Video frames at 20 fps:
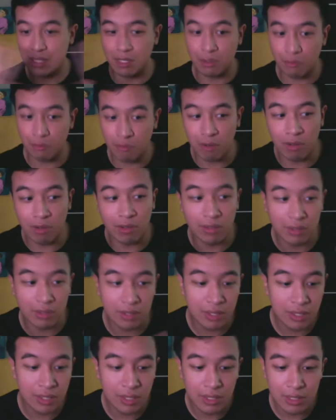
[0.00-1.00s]
all.
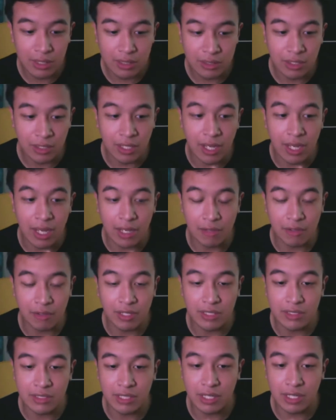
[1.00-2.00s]
So yeah, you
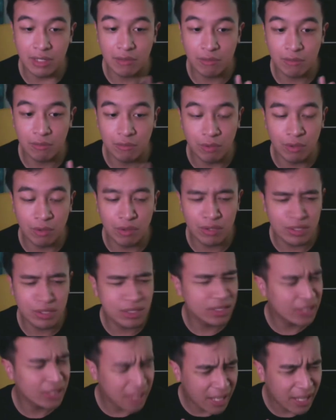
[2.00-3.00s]
guys can vote,
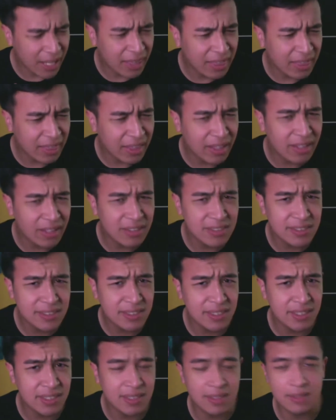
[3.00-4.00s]
I think,
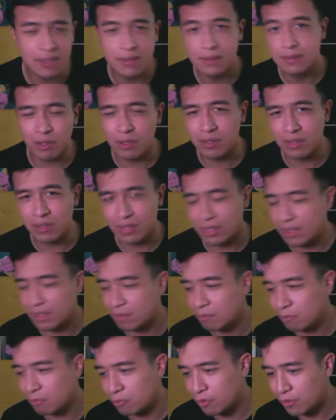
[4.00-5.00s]
still,
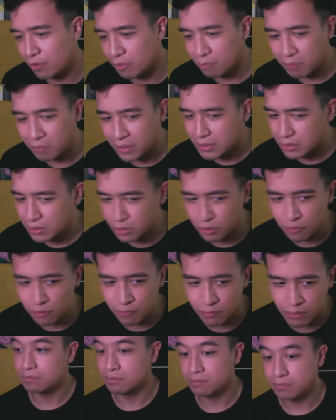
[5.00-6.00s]
for the best short
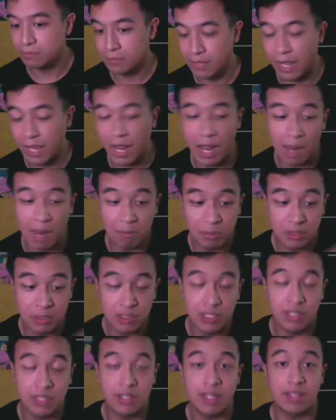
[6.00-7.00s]
film. Yeah, I
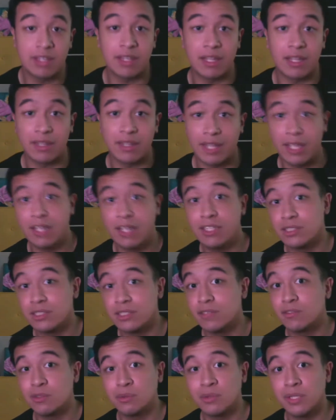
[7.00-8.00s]
personally think that they
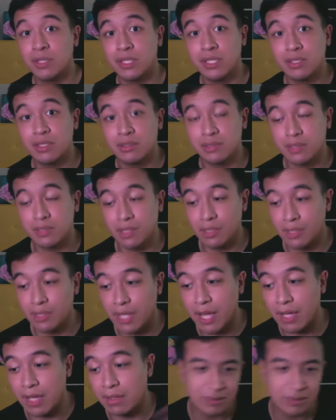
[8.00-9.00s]
deserve to win it, so
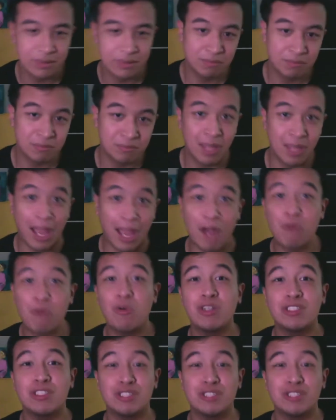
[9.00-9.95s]
yeah. And one short